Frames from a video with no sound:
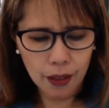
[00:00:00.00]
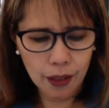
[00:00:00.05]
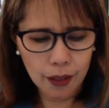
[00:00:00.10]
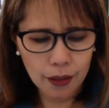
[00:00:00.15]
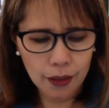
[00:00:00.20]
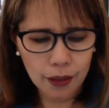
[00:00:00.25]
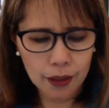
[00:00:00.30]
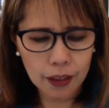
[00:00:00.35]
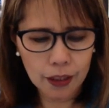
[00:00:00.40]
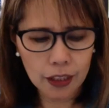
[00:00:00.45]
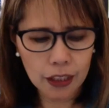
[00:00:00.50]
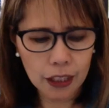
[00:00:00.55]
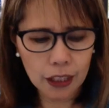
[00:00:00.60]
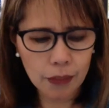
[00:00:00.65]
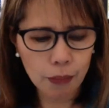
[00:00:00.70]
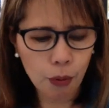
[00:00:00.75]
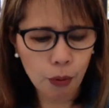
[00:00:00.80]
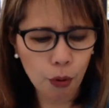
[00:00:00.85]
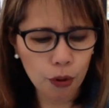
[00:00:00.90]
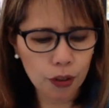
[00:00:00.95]
this is
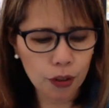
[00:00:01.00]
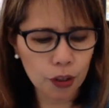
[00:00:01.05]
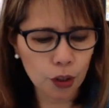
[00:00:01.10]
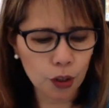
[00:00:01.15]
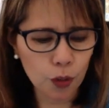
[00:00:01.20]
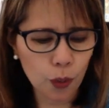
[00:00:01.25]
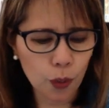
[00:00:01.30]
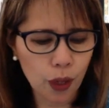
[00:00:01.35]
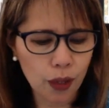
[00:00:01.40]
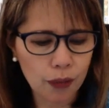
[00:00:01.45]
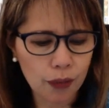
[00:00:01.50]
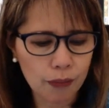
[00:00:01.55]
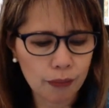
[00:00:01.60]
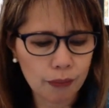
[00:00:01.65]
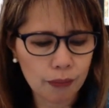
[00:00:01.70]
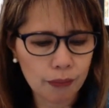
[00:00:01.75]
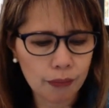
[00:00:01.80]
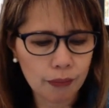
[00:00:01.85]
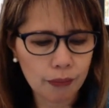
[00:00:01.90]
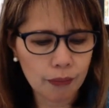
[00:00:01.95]
important as well.
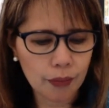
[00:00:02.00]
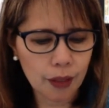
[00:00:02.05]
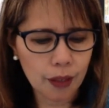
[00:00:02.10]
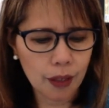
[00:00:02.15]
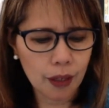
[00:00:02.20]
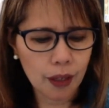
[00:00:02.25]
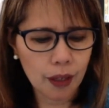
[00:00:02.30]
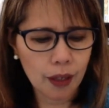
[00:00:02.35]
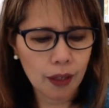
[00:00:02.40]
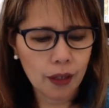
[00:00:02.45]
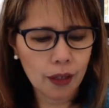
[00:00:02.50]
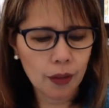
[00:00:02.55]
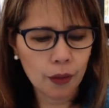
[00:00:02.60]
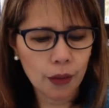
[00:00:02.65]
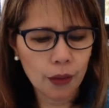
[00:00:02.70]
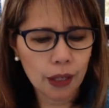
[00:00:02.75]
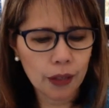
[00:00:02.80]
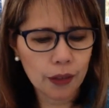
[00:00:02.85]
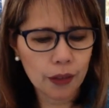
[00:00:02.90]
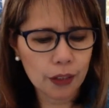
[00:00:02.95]

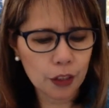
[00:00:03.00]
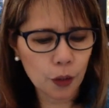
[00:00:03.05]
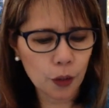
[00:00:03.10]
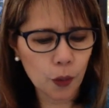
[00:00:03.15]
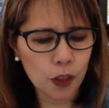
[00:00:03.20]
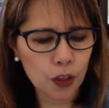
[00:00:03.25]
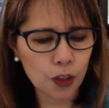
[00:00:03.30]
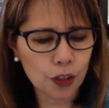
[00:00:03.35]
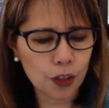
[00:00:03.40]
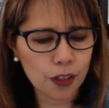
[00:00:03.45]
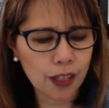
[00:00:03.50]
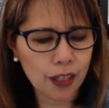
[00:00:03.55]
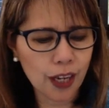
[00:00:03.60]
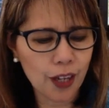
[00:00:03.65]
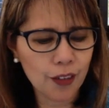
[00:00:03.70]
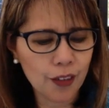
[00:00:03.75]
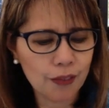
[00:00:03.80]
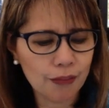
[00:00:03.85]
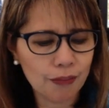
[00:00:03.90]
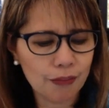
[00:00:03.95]
Write this question
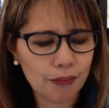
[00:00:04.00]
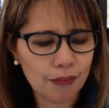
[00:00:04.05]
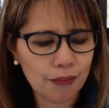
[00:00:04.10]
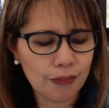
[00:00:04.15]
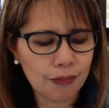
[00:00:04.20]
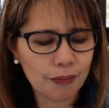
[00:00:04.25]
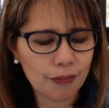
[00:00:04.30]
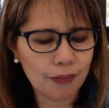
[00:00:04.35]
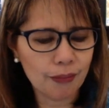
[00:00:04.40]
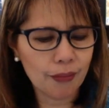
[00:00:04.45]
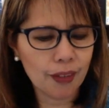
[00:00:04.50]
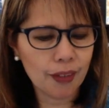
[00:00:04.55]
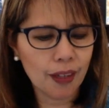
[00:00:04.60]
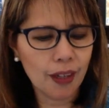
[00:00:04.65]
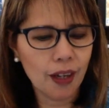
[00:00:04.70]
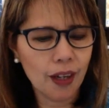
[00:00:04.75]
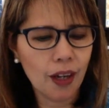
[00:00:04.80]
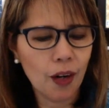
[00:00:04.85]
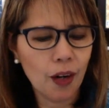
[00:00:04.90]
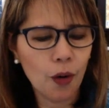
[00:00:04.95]
down.
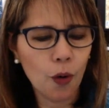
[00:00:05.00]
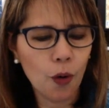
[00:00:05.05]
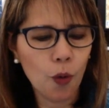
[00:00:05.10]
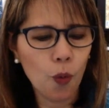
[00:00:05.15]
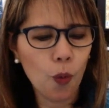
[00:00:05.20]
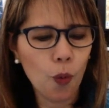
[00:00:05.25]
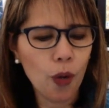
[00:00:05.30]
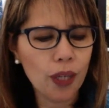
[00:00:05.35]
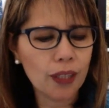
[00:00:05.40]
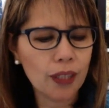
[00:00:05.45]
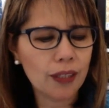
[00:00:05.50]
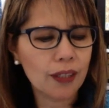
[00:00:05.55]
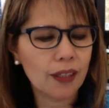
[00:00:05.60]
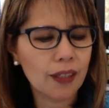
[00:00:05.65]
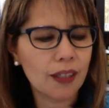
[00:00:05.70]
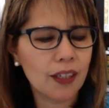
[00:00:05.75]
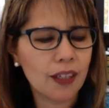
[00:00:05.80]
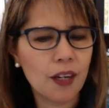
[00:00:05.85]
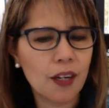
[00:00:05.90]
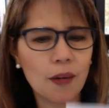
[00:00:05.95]
What
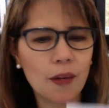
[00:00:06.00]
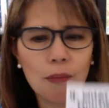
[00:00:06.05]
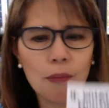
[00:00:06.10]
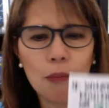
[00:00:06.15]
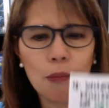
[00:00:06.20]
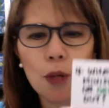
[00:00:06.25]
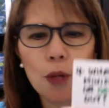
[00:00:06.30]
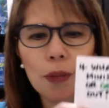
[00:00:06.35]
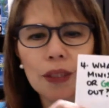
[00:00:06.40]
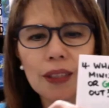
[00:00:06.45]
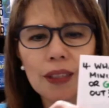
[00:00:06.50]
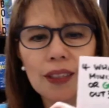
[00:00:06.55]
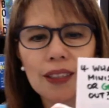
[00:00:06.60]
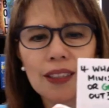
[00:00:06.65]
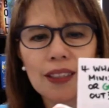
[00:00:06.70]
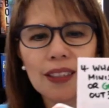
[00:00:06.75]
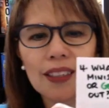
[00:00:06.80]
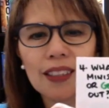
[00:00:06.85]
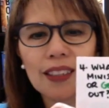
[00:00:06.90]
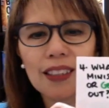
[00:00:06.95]

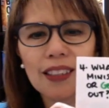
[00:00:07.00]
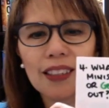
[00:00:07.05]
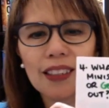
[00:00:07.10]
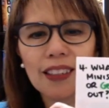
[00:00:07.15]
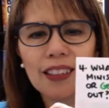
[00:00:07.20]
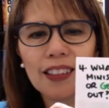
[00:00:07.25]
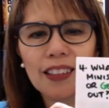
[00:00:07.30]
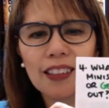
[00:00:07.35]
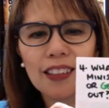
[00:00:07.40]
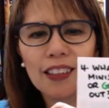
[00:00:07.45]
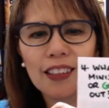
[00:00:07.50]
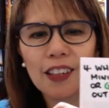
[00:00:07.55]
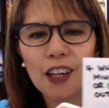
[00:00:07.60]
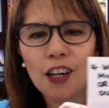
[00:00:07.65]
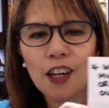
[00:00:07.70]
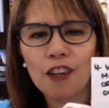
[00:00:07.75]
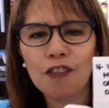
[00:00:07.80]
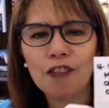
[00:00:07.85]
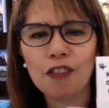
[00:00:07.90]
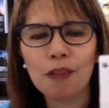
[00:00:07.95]
moments
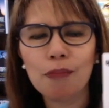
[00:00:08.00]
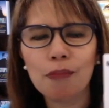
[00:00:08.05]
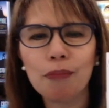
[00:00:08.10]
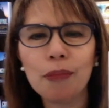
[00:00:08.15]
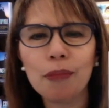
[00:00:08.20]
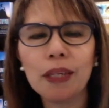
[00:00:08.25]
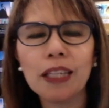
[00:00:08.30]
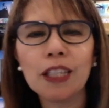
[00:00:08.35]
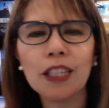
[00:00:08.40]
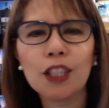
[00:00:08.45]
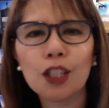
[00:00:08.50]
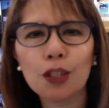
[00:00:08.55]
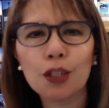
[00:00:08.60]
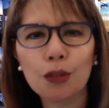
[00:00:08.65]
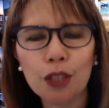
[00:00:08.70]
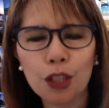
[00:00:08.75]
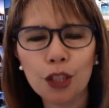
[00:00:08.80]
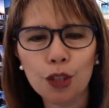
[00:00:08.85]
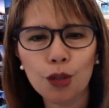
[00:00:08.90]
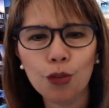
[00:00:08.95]
of
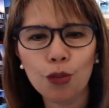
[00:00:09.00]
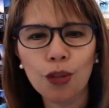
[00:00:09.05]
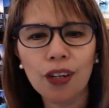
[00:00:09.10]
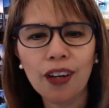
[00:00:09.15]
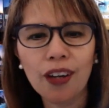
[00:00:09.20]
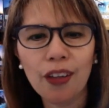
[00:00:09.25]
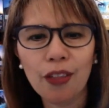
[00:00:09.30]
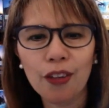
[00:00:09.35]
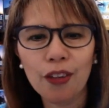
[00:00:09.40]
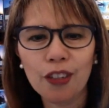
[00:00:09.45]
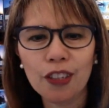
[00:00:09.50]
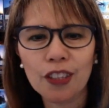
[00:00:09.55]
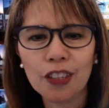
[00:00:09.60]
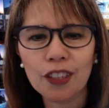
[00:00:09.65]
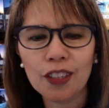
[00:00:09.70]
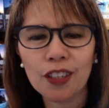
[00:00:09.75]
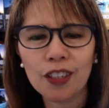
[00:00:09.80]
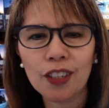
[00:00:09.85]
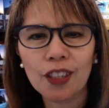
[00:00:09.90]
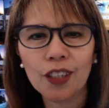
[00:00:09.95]
ministry to
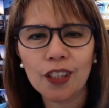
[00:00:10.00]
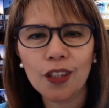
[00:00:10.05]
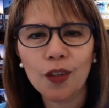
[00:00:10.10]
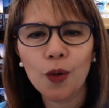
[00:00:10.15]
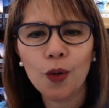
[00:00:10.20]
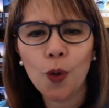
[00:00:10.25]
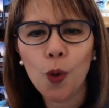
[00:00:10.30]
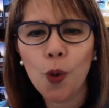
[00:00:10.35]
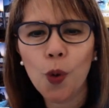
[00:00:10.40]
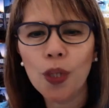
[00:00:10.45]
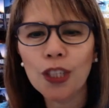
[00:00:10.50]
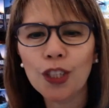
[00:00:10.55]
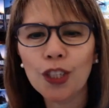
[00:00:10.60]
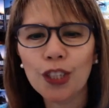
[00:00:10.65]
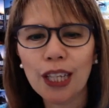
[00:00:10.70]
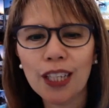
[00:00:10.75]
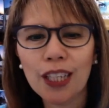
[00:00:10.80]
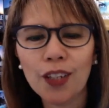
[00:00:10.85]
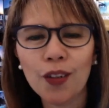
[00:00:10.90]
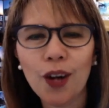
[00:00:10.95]
others or
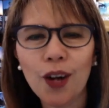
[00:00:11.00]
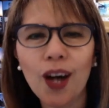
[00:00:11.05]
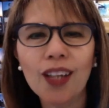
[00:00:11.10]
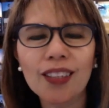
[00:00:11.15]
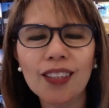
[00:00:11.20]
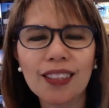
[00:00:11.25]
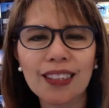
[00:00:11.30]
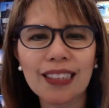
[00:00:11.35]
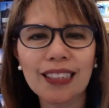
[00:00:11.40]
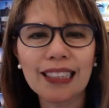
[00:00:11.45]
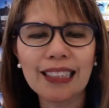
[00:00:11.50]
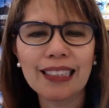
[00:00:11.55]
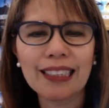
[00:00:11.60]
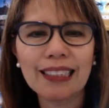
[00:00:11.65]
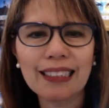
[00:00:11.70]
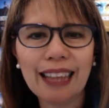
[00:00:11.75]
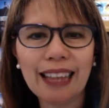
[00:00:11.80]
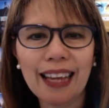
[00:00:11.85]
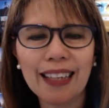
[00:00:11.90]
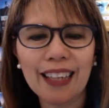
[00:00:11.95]
generosity
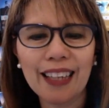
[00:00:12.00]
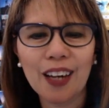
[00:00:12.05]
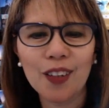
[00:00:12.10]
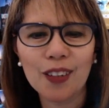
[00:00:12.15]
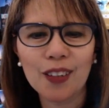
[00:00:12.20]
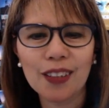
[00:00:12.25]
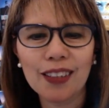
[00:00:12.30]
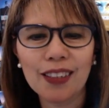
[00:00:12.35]
stand out?